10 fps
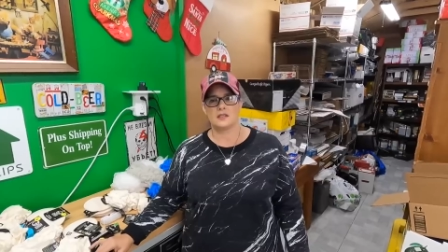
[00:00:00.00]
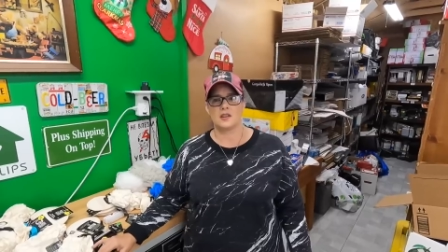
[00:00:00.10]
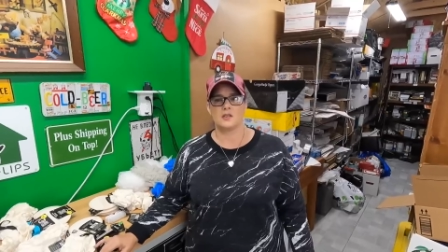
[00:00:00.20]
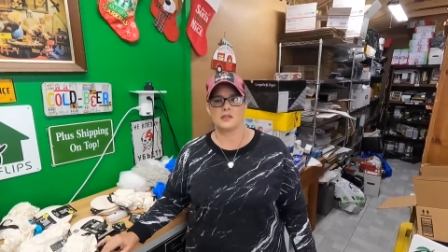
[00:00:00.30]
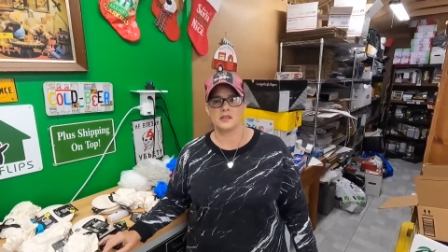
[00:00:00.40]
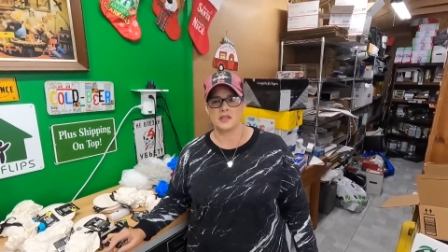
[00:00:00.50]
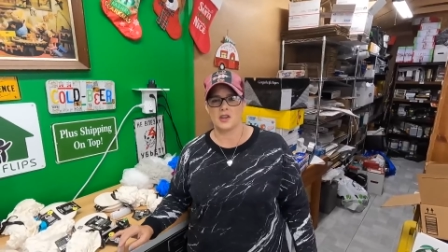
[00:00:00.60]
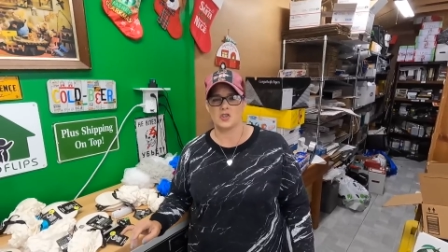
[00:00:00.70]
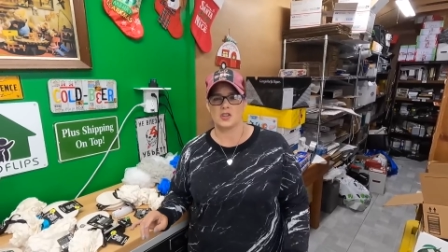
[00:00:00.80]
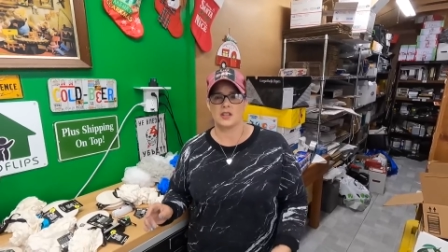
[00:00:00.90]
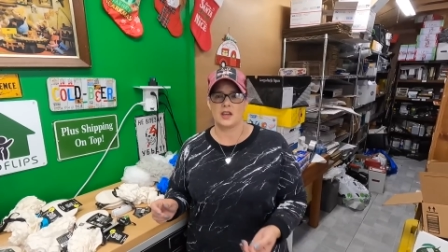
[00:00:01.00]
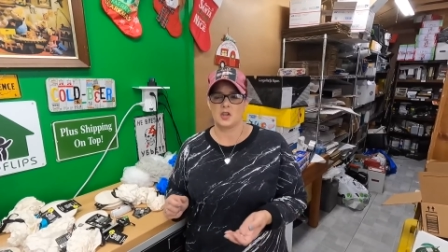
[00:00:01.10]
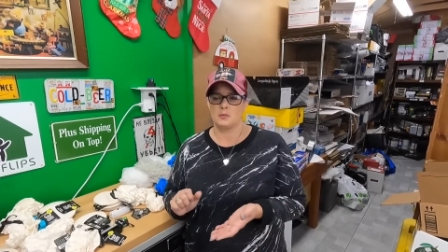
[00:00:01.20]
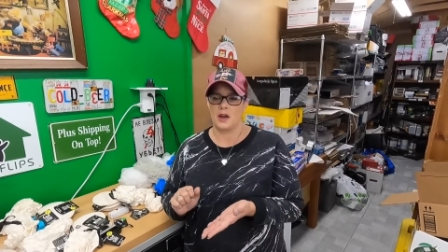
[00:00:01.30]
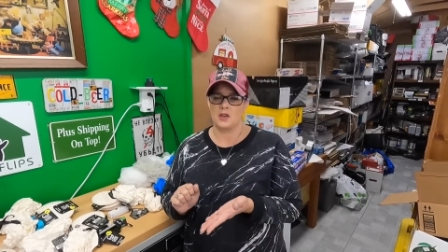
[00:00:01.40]
sterilization,
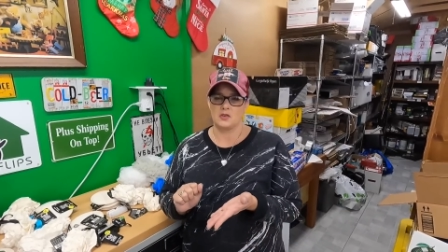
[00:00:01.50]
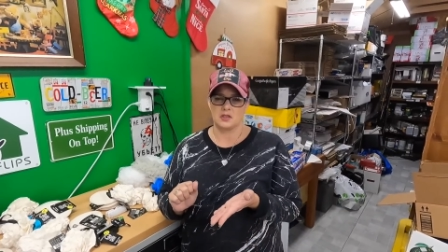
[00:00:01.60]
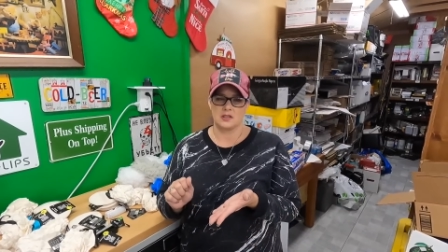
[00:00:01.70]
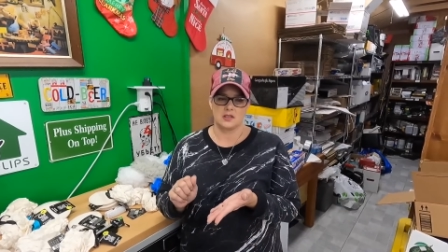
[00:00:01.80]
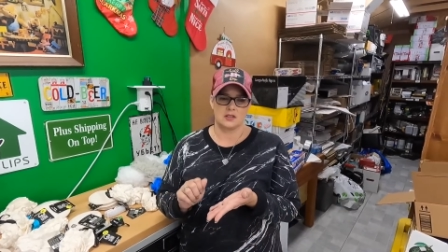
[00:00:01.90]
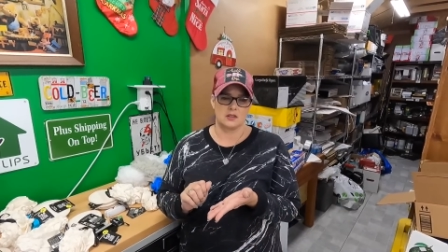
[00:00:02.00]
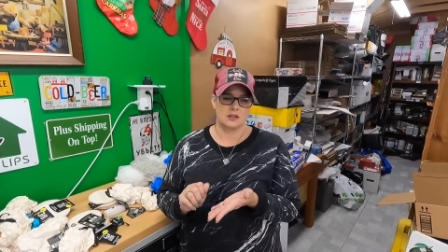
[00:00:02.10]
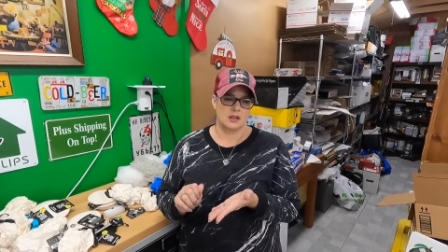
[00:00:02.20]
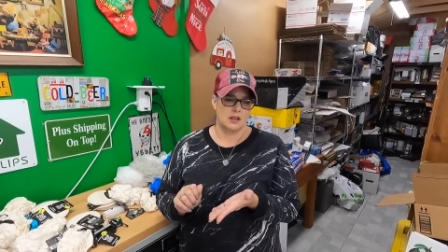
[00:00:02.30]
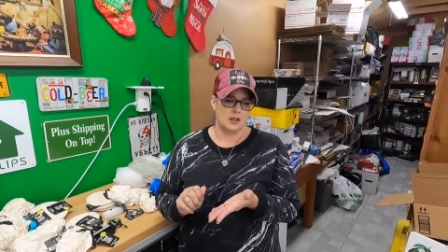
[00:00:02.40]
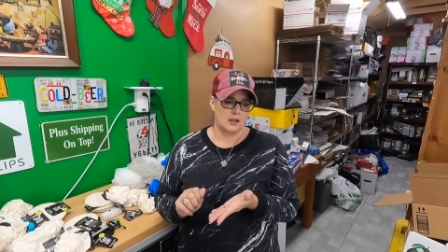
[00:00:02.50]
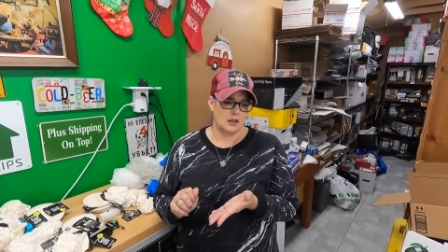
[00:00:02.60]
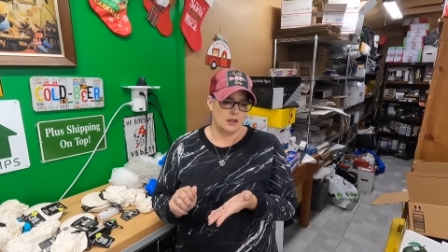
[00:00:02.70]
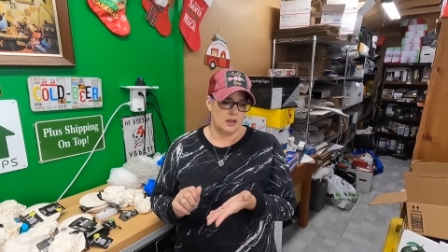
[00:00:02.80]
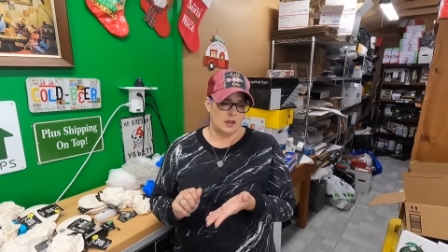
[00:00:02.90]
like you might use it to
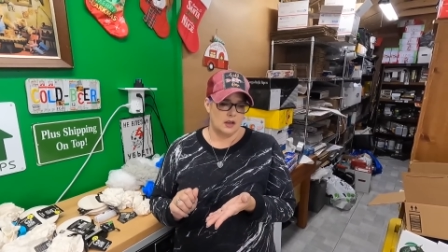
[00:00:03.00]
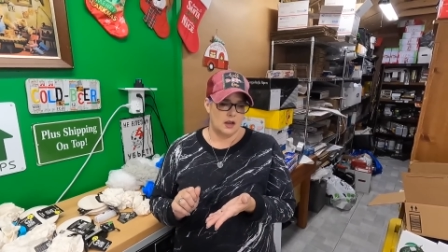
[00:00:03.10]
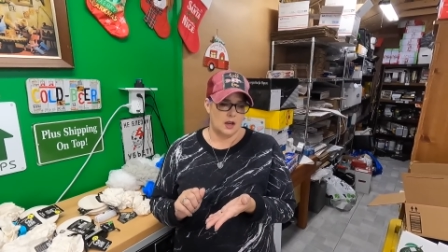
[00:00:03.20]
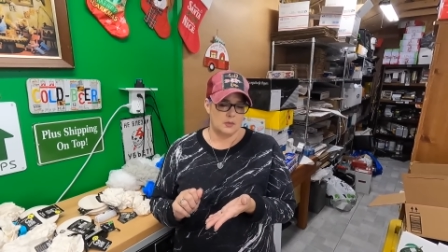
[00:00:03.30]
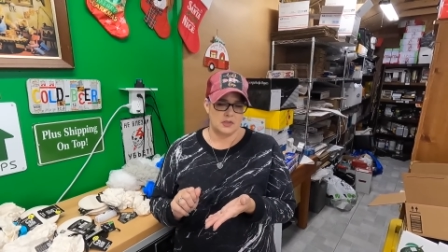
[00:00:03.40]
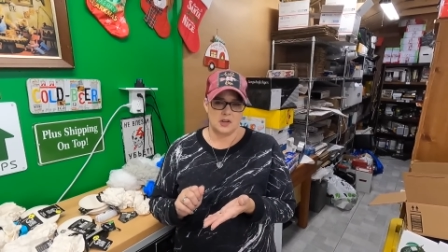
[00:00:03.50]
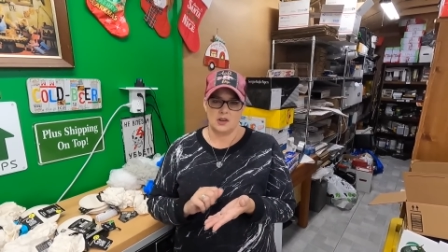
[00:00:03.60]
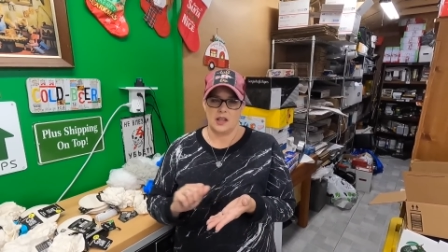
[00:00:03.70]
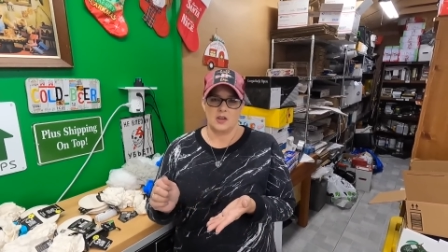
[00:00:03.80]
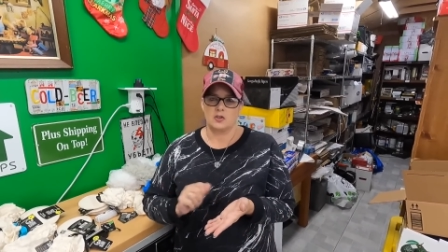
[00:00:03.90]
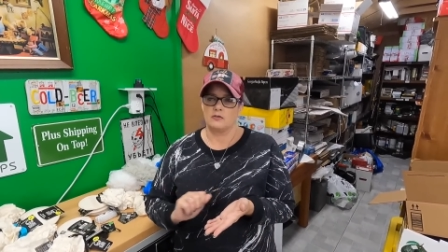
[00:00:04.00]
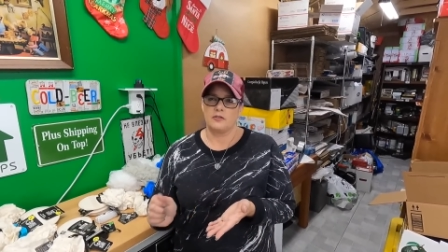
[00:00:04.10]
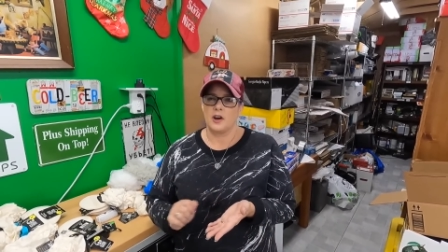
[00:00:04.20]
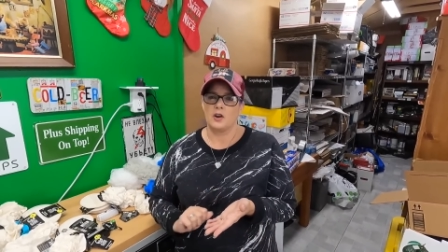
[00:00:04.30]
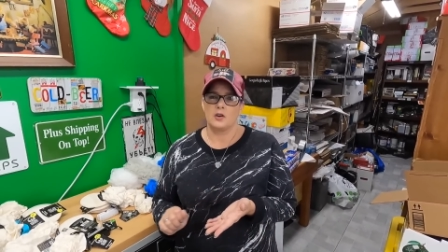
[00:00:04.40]
um, sterilize A your
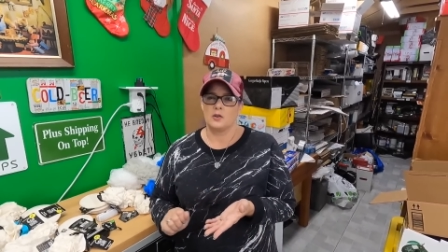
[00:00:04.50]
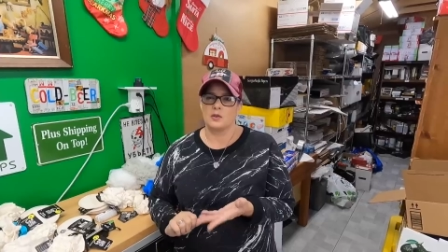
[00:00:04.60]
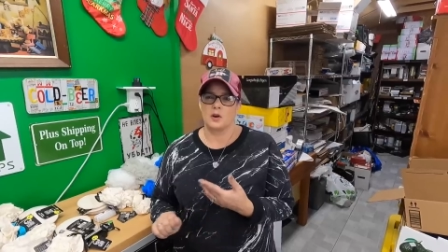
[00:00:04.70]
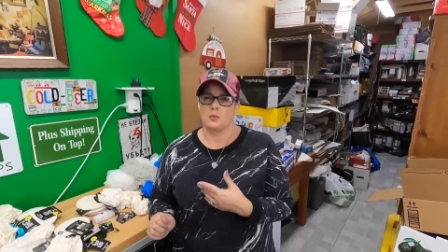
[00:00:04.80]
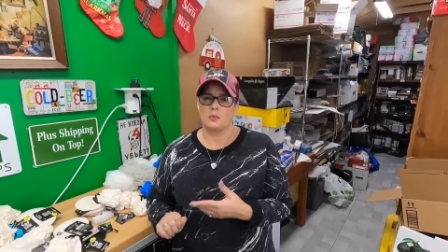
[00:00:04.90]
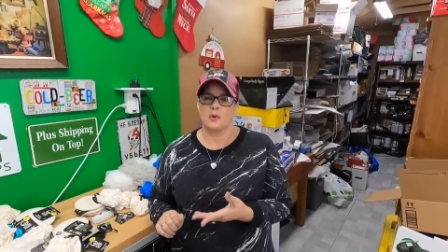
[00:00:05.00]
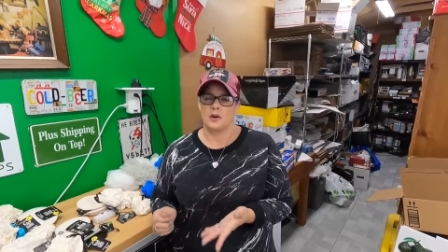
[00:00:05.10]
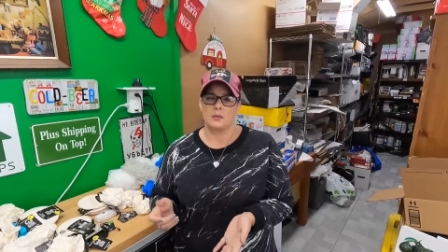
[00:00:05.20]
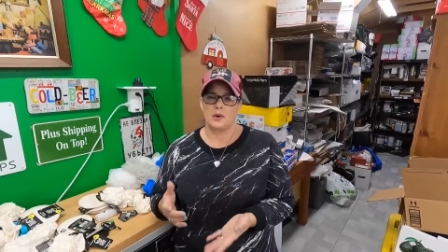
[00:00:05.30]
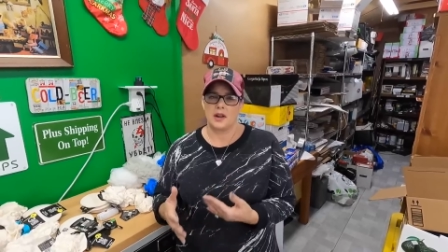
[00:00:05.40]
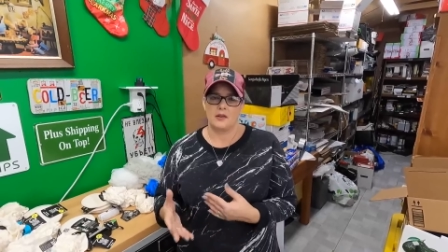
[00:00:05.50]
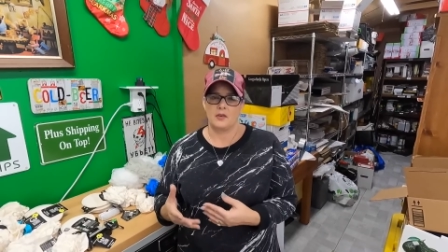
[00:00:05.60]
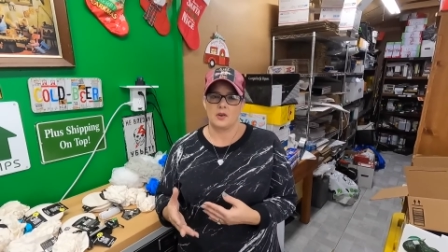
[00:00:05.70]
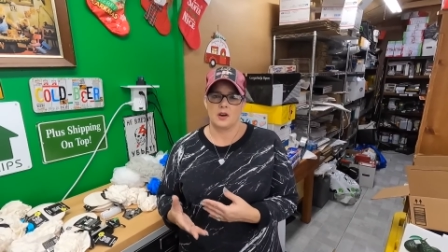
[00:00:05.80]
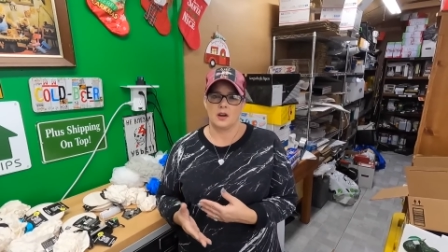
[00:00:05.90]
phone. phone. or or
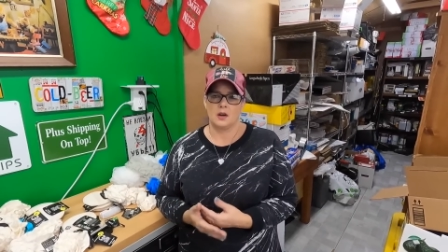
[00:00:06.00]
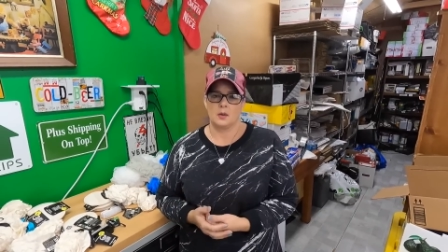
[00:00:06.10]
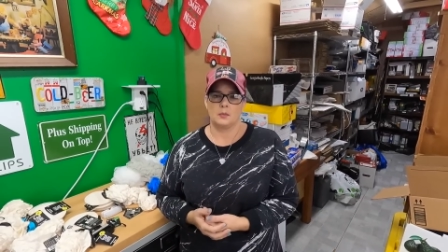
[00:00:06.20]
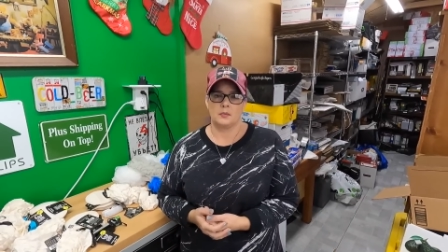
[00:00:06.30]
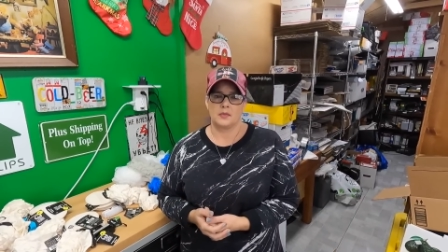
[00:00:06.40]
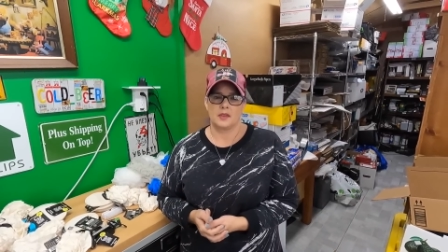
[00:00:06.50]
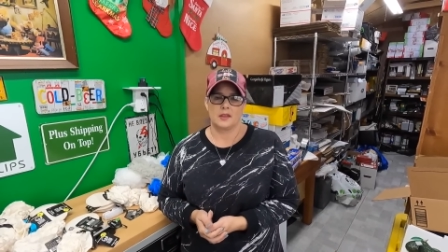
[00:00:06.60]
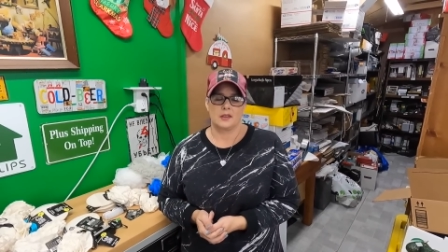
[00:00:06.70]
whatever. Um,